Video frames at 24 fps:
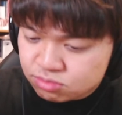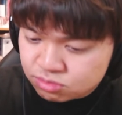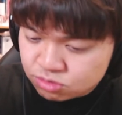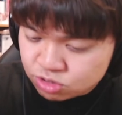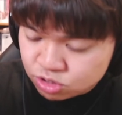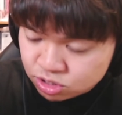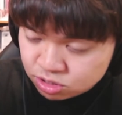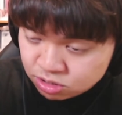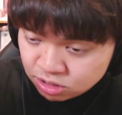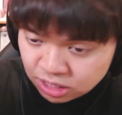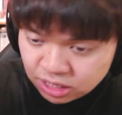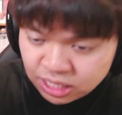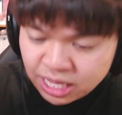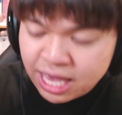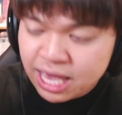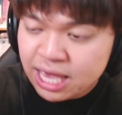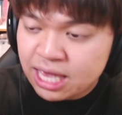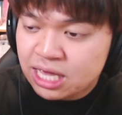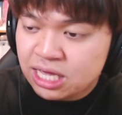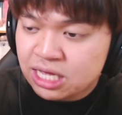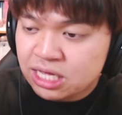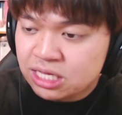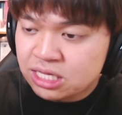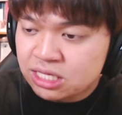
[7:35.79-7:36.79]

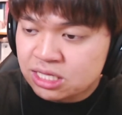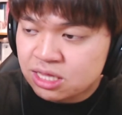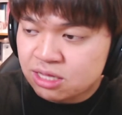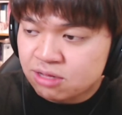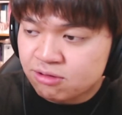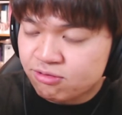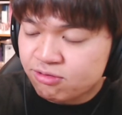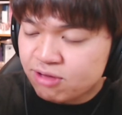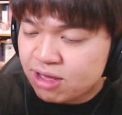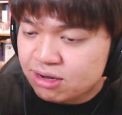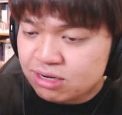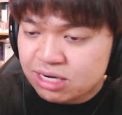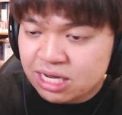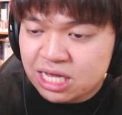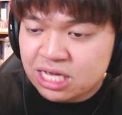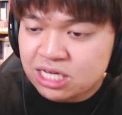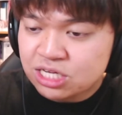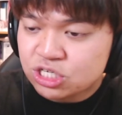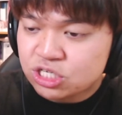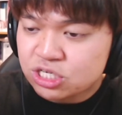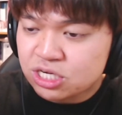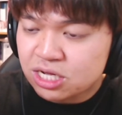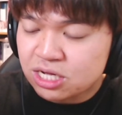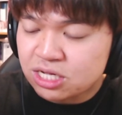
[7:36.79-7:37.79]
lay the
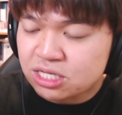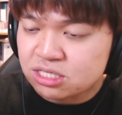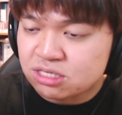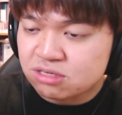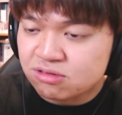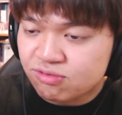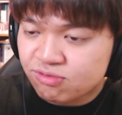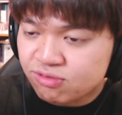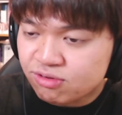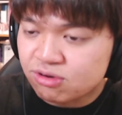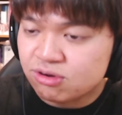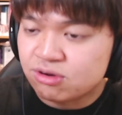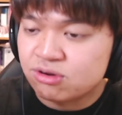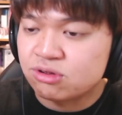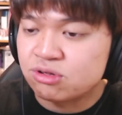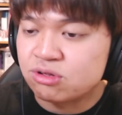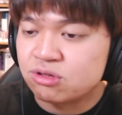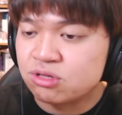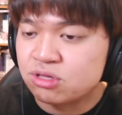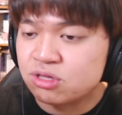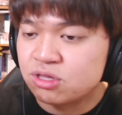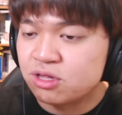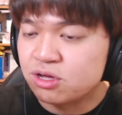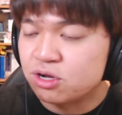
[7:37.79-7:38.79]
foundations
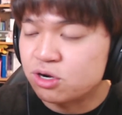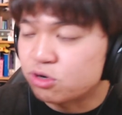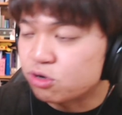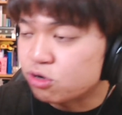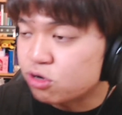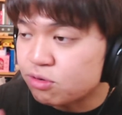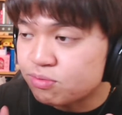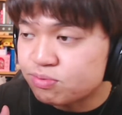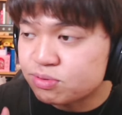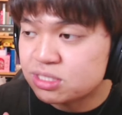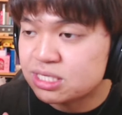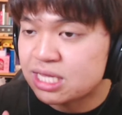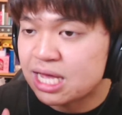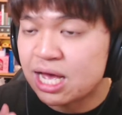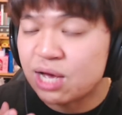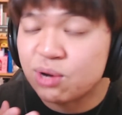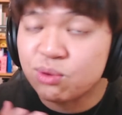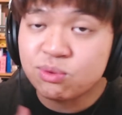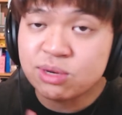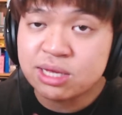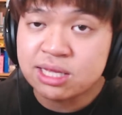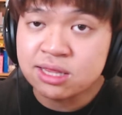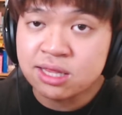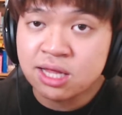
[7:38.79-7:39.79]
for the groups that
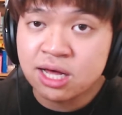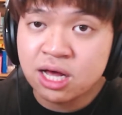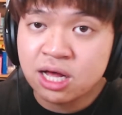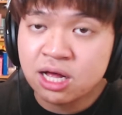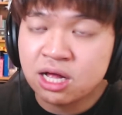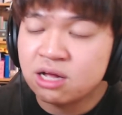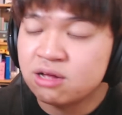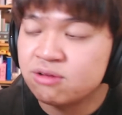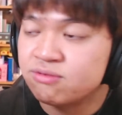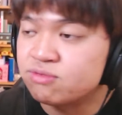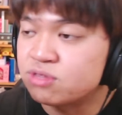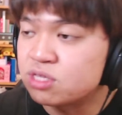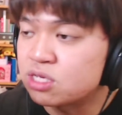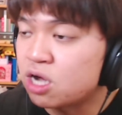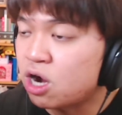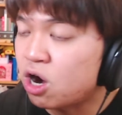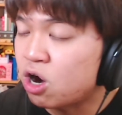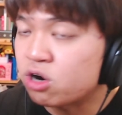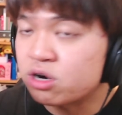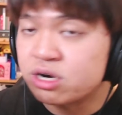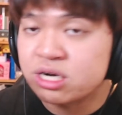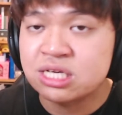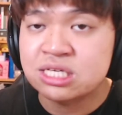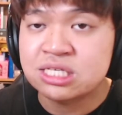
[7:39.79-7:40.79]
we love, the
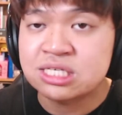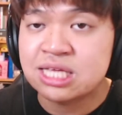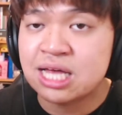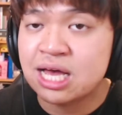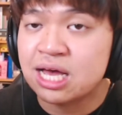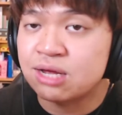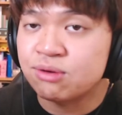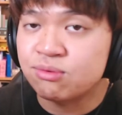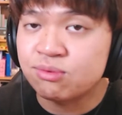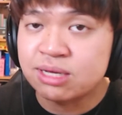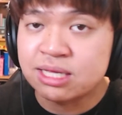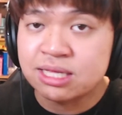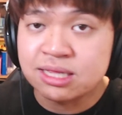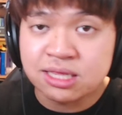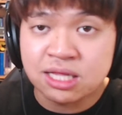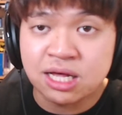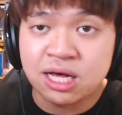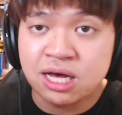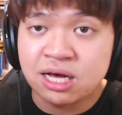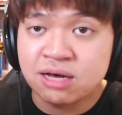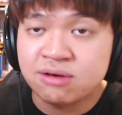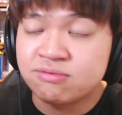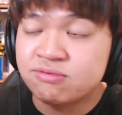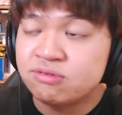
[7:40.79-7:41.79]
artists that we
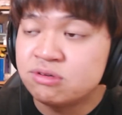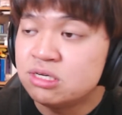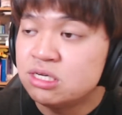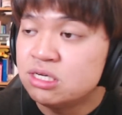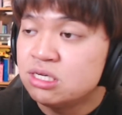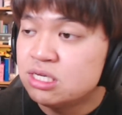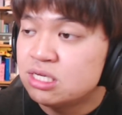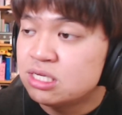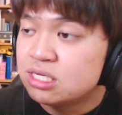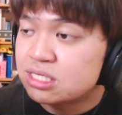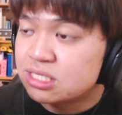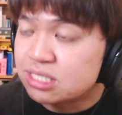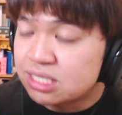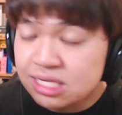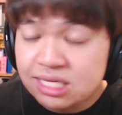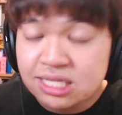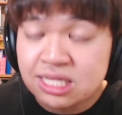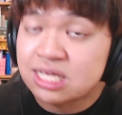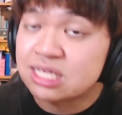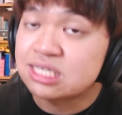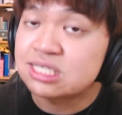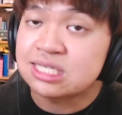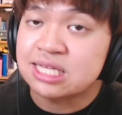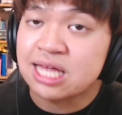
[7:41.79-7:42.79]
love, to
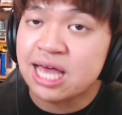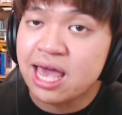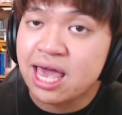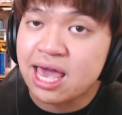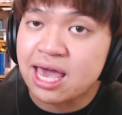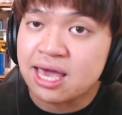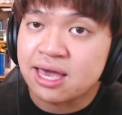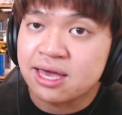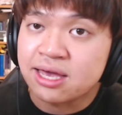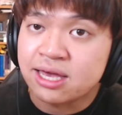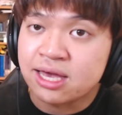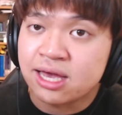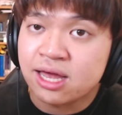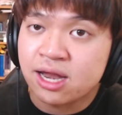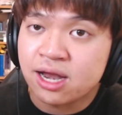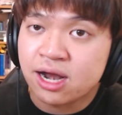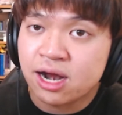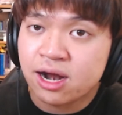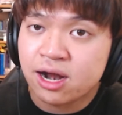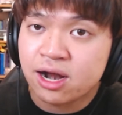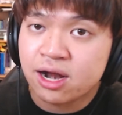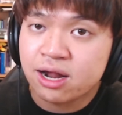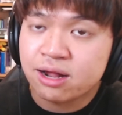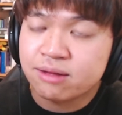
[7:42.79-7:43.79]
this day, you know what
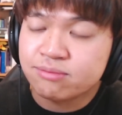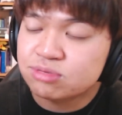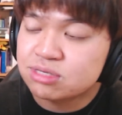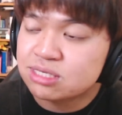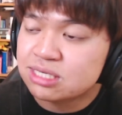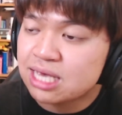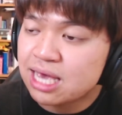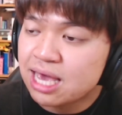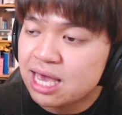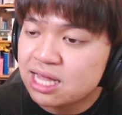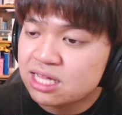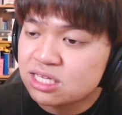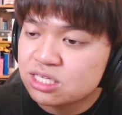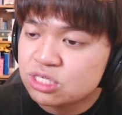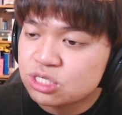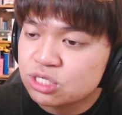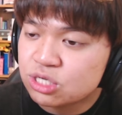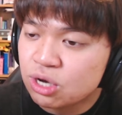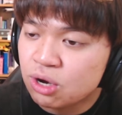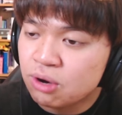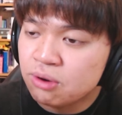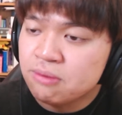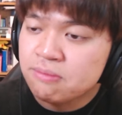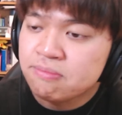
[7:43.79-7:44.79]
I'm saying?
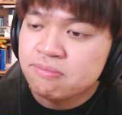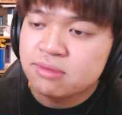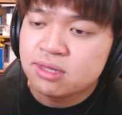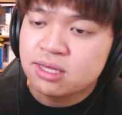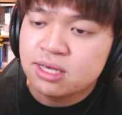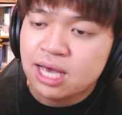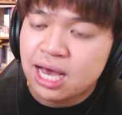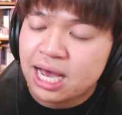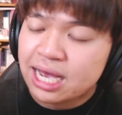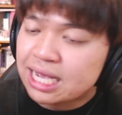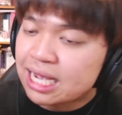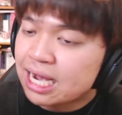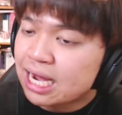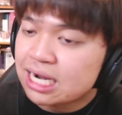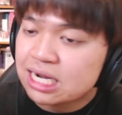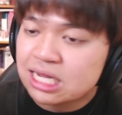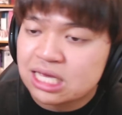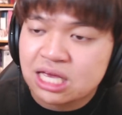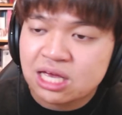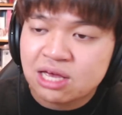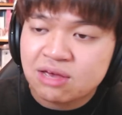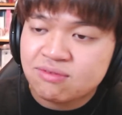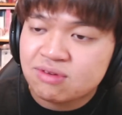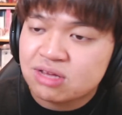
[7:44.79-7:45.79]
So I gotta
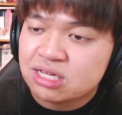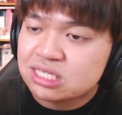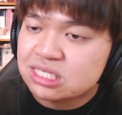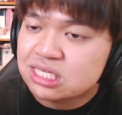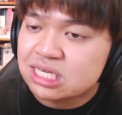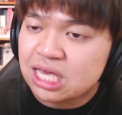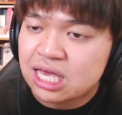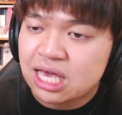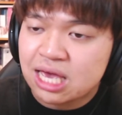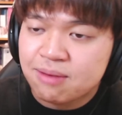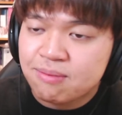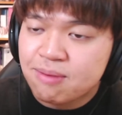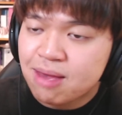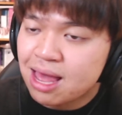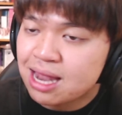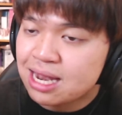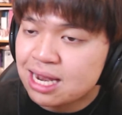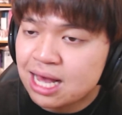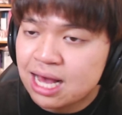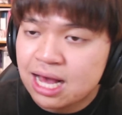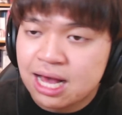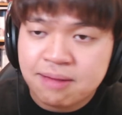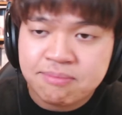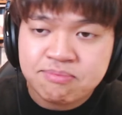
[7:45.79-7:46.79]
give it to Kim
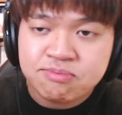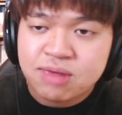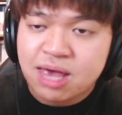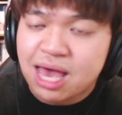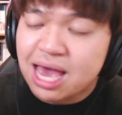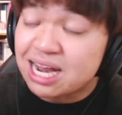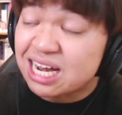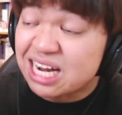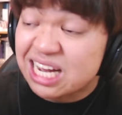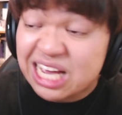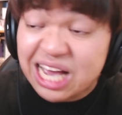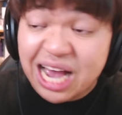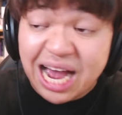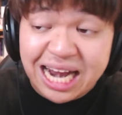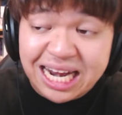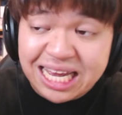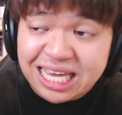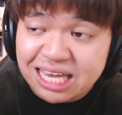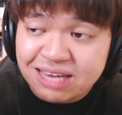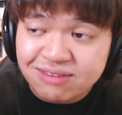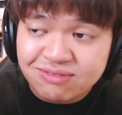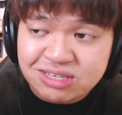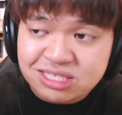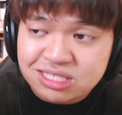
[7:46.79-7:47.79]
Eana, and I gotta
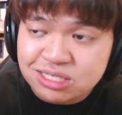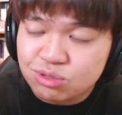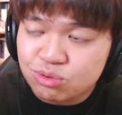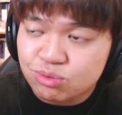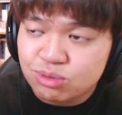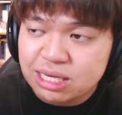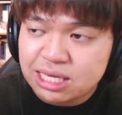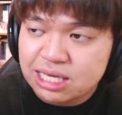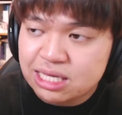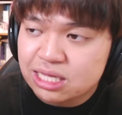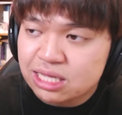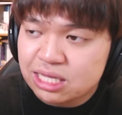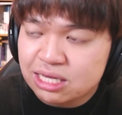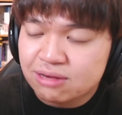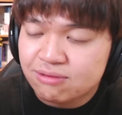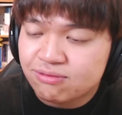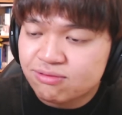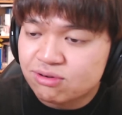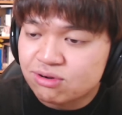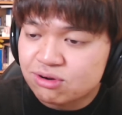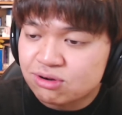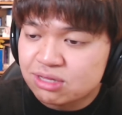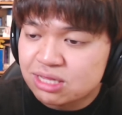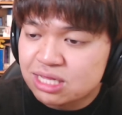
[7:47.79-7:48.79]
give it to Weeekly
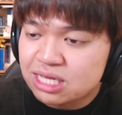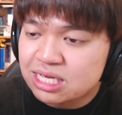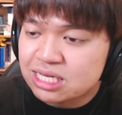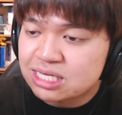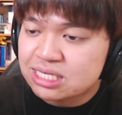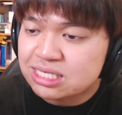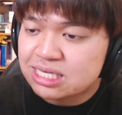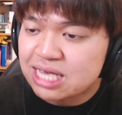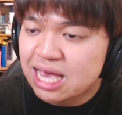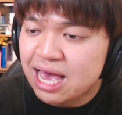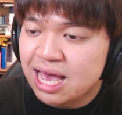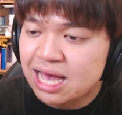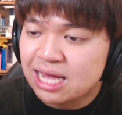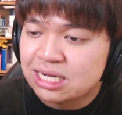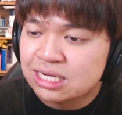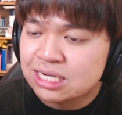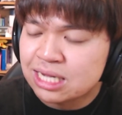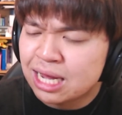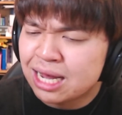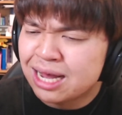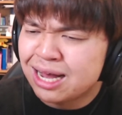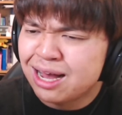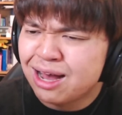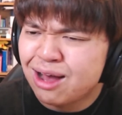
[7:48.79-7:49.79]
for this, and
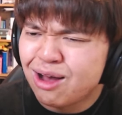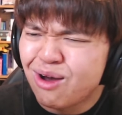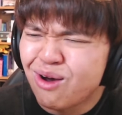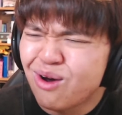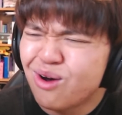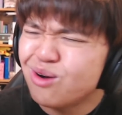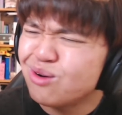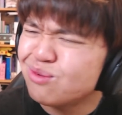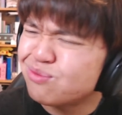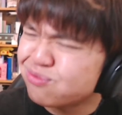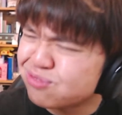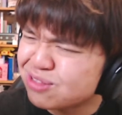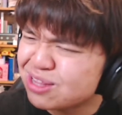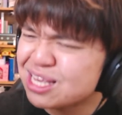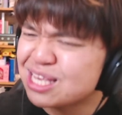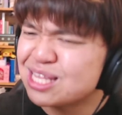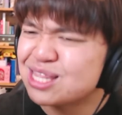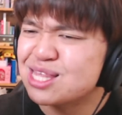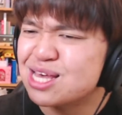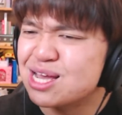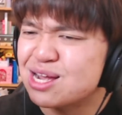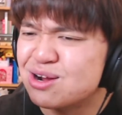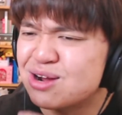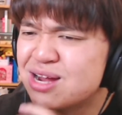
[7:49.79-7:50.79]
hopefully
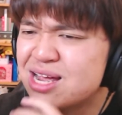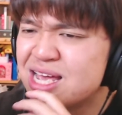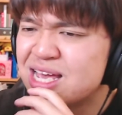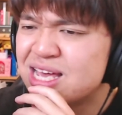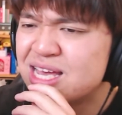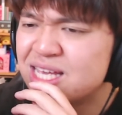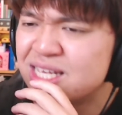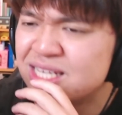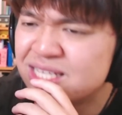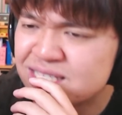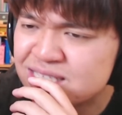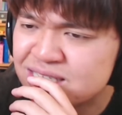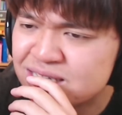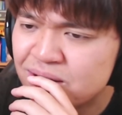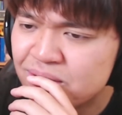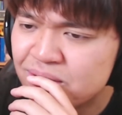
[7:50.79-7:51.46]
there is,